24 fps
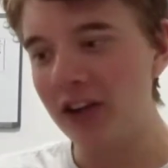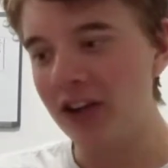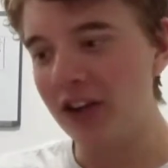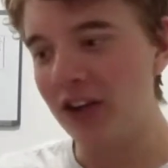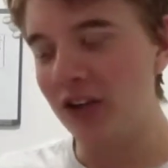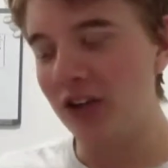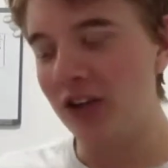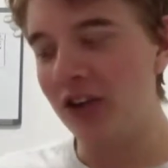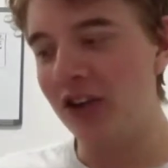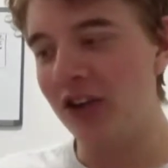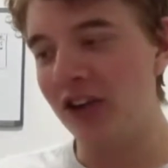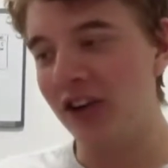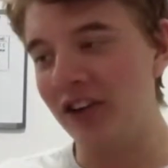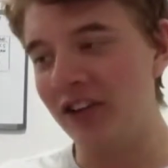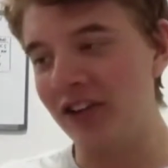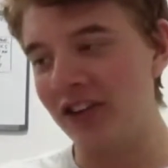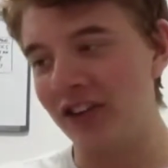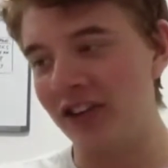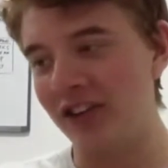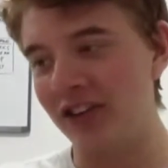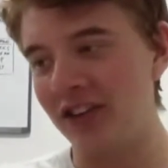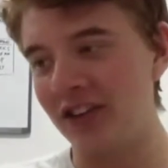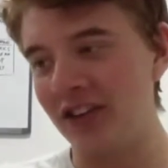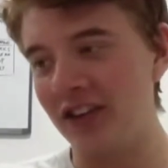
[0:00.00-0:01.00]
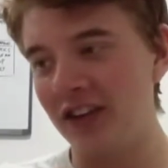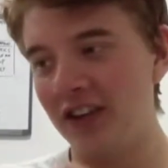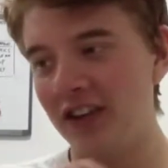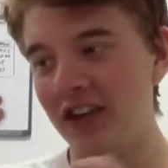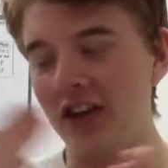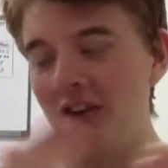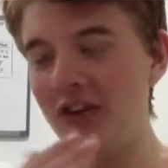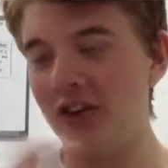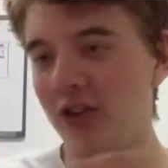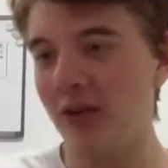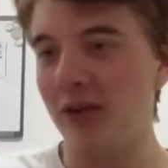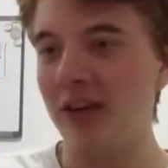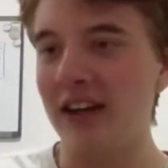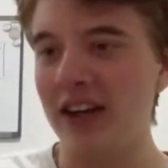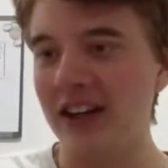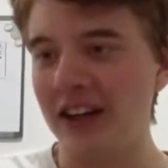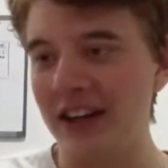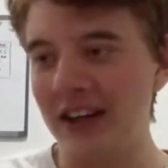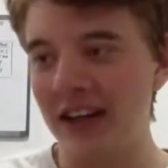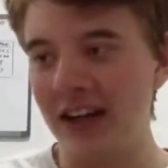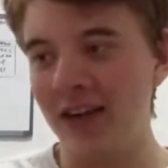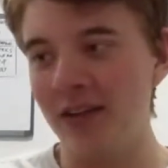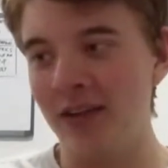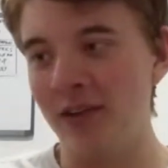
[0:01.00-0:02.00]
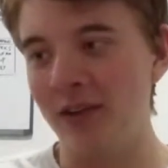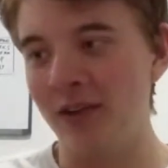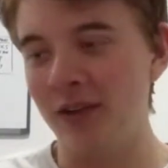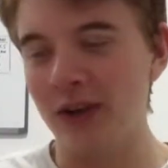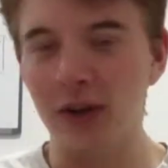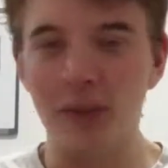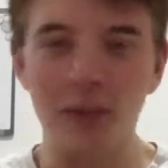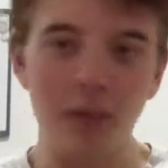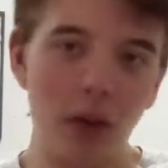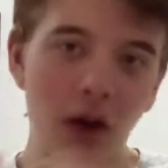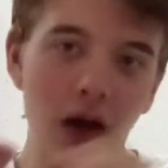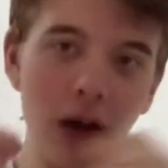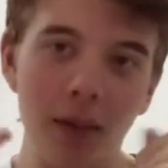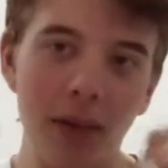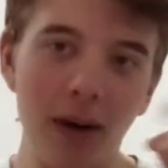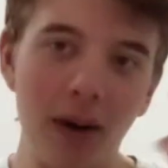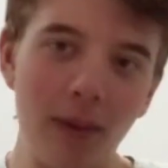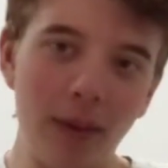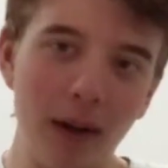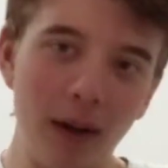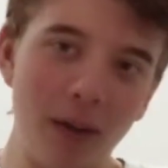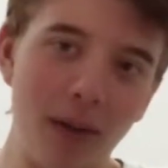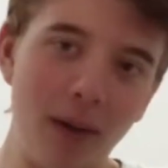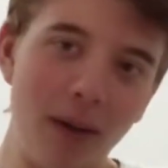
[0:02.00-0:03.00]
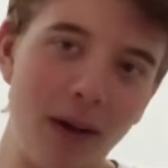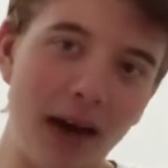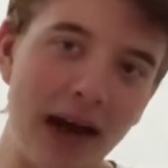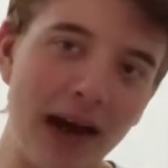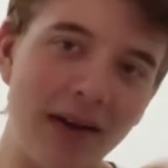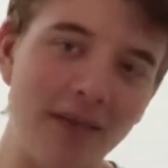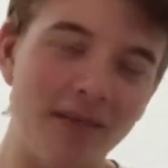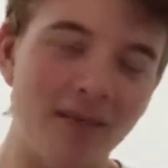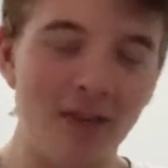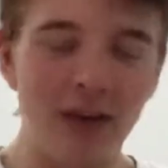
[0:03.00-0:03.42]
You can't just, do it in a year and think, bah, bah, bah, bah, bah, bah.